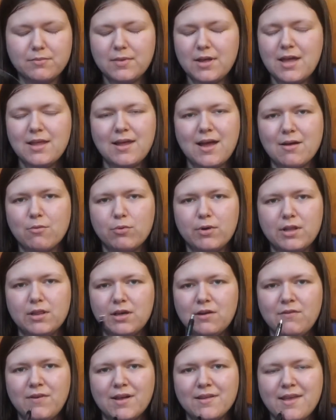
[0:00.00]
And I really
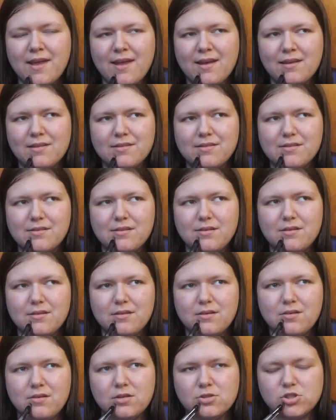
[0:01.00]
love that dance.
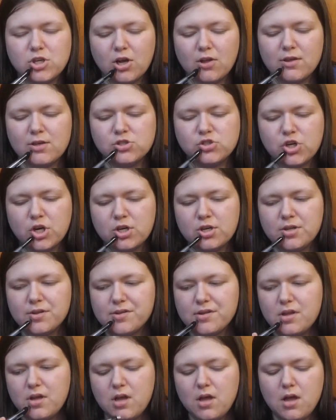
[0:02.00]
Charlie and Sharna's.